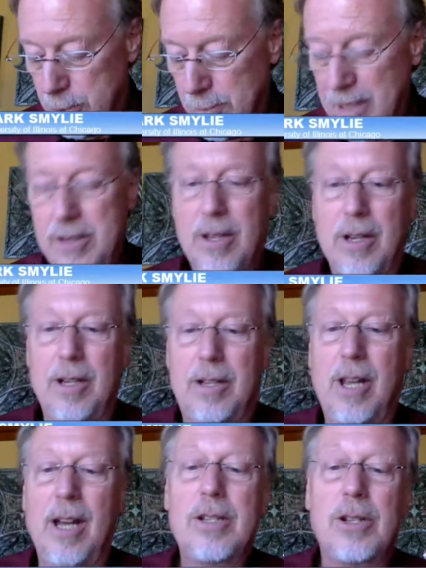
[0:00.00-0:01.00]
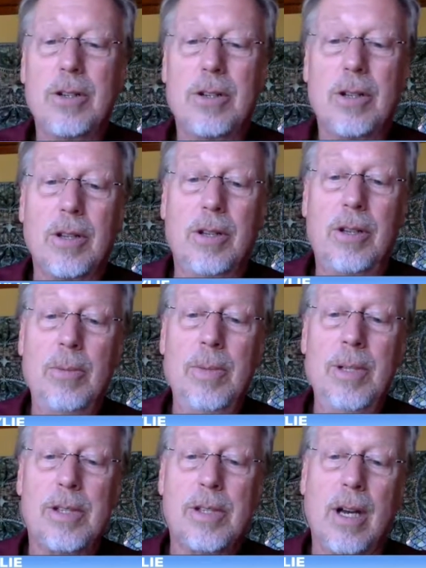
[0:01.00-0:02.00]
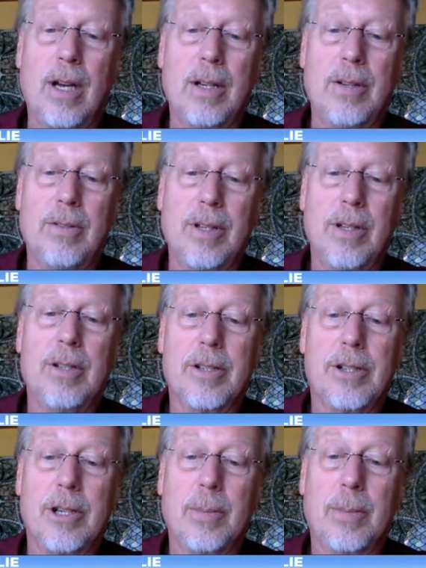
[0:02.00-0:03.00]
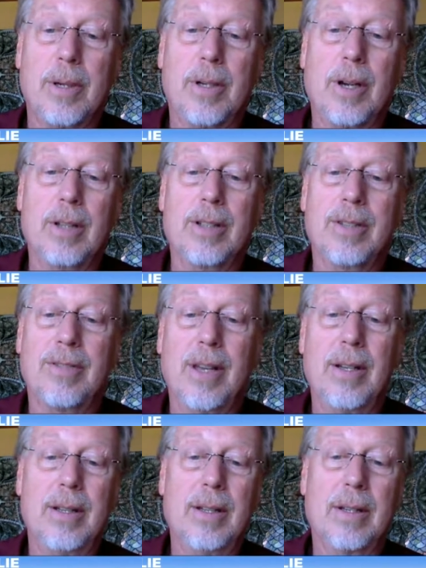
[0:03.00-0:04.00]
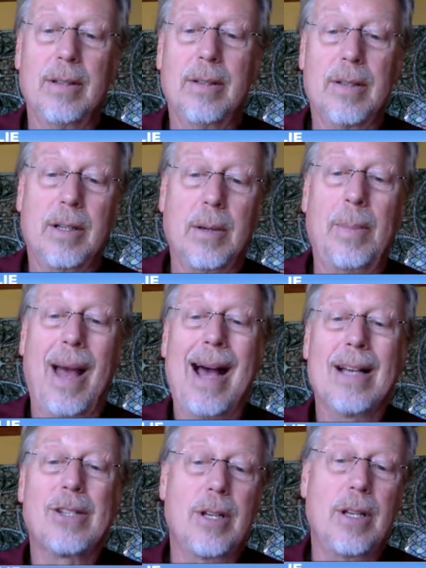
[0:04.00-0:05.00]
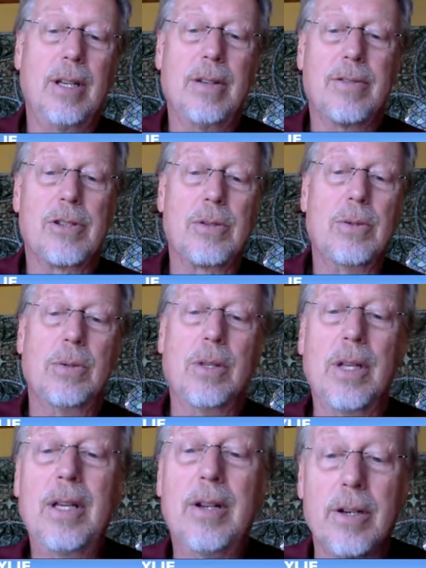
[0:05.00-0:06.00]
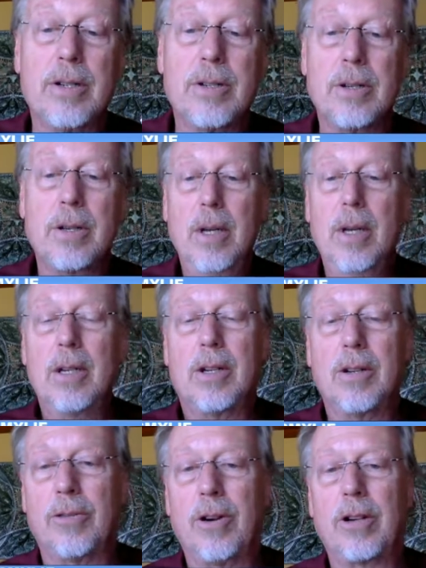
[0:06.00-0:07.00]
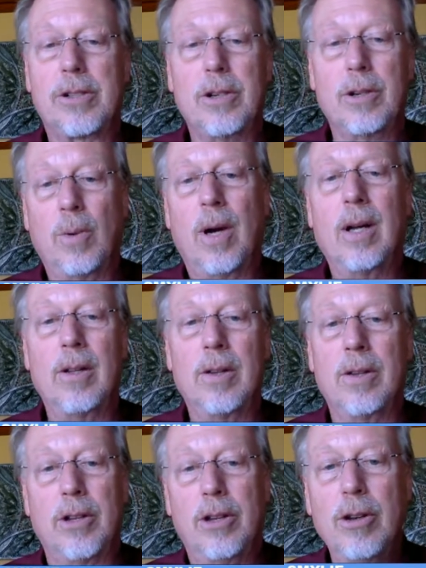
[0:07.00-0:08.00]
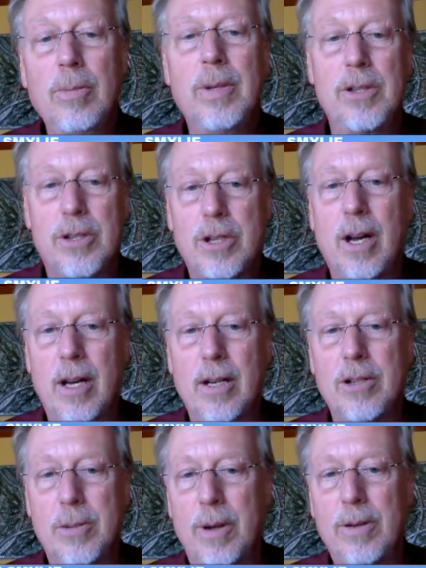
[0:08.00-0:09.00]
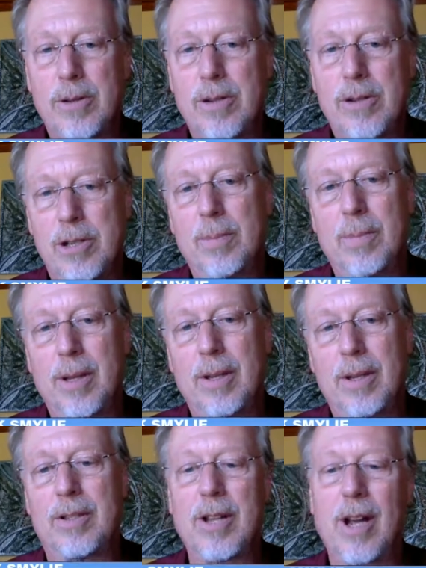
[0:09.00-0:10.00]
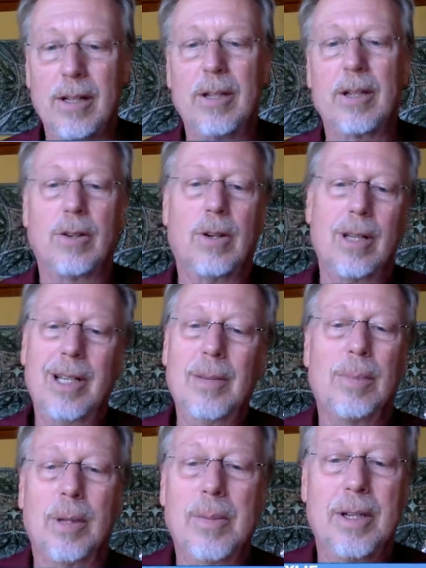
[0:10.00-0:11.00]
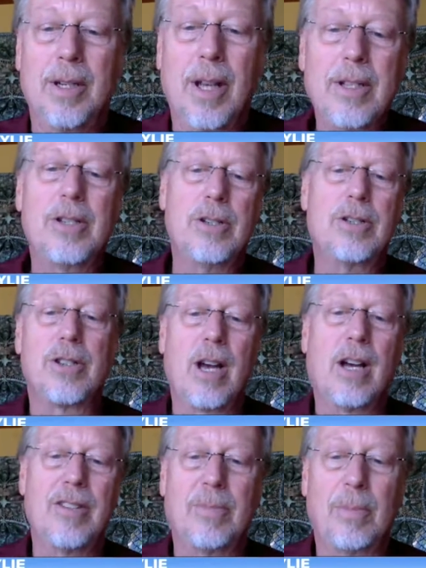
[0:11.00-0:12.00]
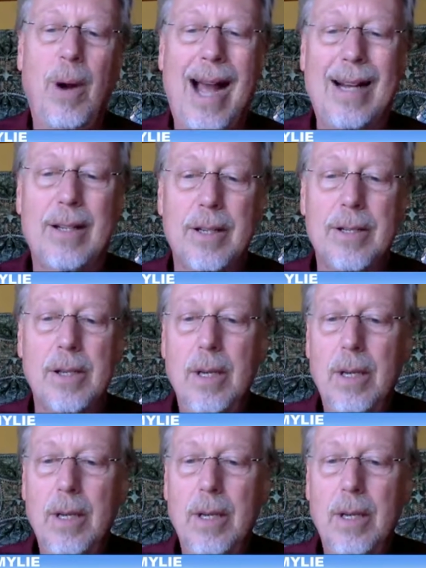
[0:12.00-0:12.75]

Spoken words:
means that attention to the human side of leadership and cultivating the capacity of school leaders to function well on the human side as opposed to simply the technical implementation side of practice